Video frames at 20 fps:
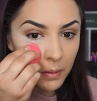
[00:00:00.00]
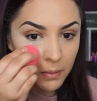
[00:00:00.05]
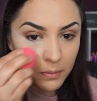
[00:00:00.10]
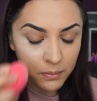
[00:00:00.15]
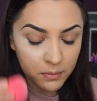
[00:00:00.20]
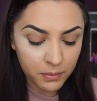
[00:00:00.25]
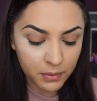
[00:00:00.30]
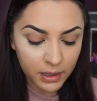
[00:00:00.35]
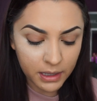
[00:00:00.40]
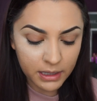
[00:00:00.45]

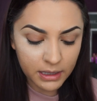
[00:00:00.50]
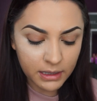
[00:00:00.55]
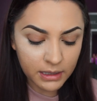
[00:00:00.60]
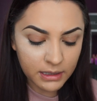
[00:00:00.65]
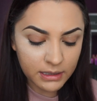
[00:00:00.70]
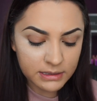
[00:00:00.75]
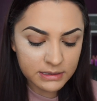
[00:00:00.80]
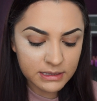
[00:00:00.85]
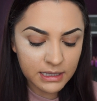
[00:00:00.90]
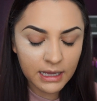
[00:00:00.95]
breaking,
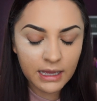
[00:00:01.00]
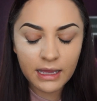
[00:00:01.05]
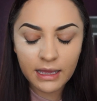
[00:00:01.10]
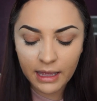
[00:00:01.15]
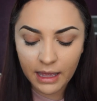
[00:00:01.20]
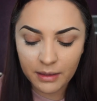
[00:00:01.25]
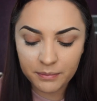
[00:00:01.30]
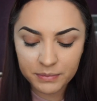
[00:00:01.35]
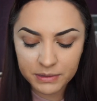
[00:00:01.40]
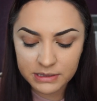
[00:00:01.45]
because that
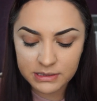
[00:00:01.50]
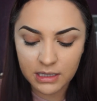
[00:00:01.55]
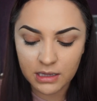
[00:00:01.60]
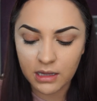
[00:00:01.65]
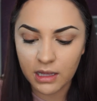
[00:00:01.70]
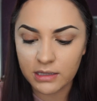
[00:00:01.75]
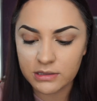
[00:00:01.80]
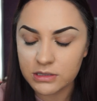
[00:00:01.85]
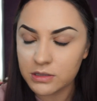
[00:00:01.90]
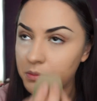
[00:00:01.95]
happens a
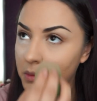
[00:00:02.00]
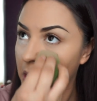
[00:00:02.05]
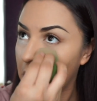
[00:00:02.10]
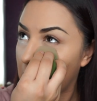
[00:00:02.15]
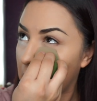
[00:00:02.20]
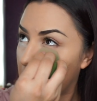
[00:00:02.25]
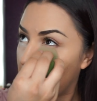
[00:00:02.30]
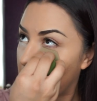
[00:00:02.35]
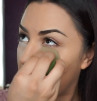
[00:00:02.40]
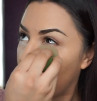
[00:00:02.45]
lot to
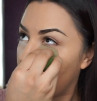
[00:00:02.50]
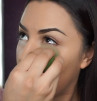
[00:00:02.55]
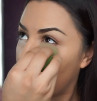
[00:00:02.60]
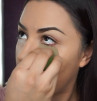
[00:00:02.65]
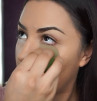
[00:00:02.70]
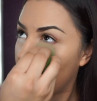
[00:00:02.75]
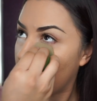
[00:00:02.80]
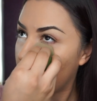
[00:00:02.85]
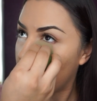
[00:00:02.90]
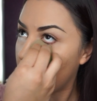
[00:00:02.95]
me.
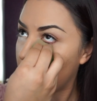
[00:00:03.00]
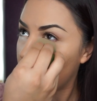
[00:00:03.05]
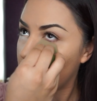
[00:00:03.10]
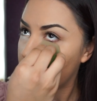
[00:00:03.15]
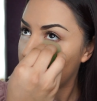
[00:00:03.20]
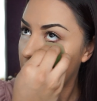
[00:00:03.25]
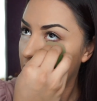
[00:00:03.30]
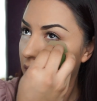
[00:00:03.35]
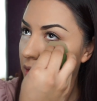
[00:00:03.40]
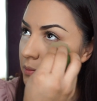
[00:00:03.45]
I
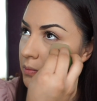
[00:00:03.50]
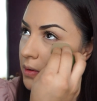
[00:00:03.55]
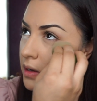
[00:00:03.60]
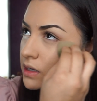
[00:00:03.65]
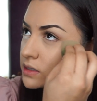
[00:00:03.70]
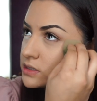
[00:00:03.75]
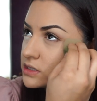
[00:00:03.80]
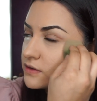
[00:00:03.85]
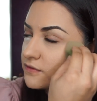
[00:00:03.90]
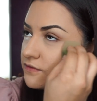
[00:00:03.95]
have a
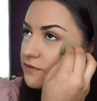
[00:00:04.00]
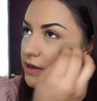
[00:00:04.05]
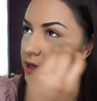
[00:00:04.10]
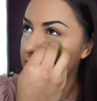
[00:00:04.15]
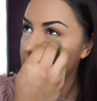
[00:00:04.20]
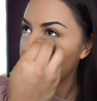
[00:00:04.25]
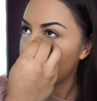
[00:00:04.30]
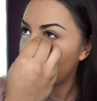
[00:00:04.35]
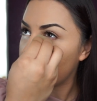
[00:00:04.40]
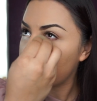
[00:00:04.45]
bunch of
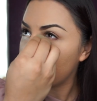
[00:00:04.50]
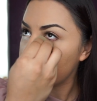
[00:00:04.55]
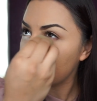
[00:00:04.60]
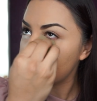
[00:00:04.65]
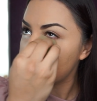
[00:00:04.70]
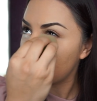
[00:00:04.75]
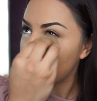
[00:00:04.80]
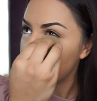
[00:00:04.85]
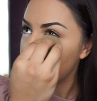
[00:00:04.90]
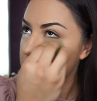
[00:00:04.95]
fine
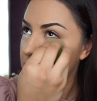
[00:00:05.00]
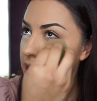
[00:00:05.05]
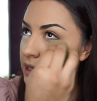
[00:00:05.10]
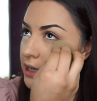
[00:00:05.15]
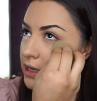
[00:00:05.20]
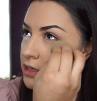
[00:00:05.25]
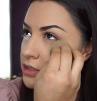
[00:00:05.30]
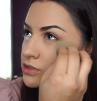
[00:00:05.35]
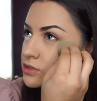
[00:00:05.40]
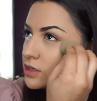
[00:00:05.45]
lines on my
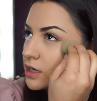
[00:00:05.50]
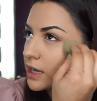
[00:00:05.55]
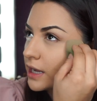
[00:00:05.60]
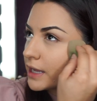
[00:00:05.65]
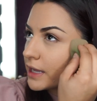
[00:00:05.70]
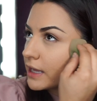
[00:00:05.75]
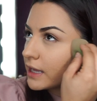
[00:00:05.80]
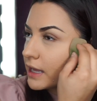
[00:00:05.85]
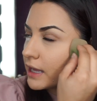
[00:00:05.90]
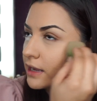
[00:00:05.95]
under
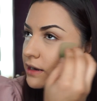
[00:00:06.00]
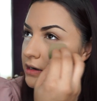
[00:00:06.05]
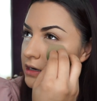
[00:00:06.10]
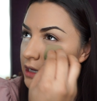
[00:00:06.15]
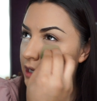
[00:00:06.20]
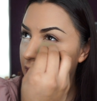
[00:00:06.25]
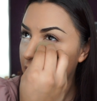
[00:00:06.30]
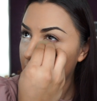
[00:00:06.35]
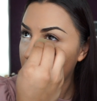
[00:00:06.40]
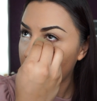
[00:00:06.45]
eye
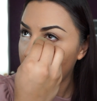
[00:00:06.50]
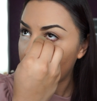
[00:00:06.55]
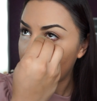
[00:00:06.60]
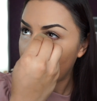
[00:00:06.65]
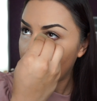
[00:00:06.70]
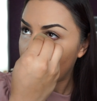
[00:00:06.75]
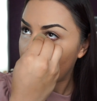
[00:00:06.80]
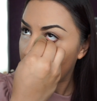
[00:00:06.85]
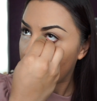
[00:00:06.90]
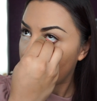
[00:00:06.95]
area
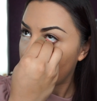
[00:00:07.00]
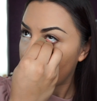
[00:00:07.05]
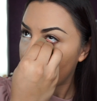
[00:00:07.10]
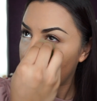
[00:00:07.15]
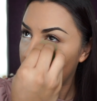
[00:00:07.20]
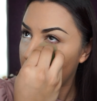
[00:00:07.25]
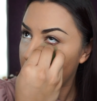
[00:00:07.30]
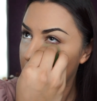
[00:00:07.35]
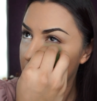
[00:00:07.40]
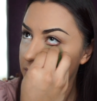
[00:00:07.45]

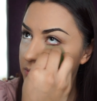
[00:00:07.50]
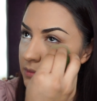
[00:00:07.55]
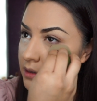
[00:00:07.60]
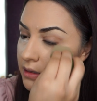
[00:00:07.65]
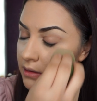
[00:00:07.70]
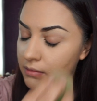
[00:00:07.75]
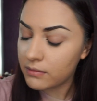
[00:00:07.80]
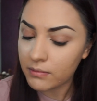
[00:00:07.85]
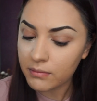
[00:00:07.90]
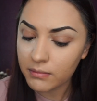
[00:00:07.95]
and
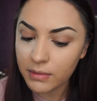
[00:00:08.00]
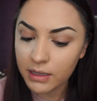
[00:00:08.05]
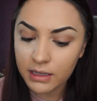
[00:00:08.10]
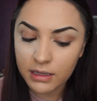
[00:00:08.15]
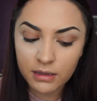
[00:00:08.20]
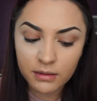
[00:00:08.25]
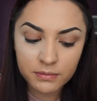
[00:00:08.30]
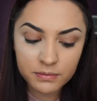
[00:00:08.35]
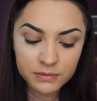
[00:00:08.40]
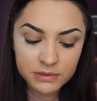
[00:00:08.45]
my
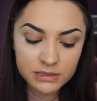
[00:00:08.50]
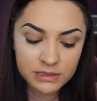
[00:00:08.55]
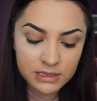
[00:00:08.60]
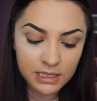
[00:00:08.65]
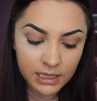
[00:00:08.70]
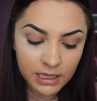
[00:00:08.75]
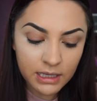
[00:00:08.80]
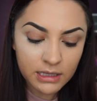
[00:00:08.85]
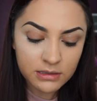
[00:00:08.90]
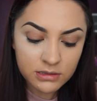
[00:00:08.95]
makeup
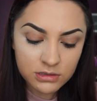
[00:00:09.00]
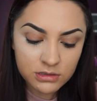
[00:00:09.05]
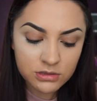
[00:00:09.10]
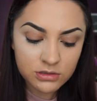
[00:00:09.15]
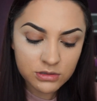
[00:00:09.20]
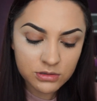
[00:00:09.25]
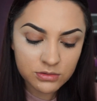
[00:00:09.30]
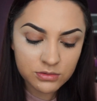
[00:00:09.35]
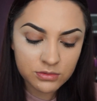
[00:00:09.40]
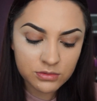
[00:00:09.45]
tends
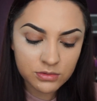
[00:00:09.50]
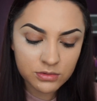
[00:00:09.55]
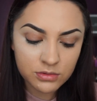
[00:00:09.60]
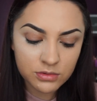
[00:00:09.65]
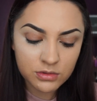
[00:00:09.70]
to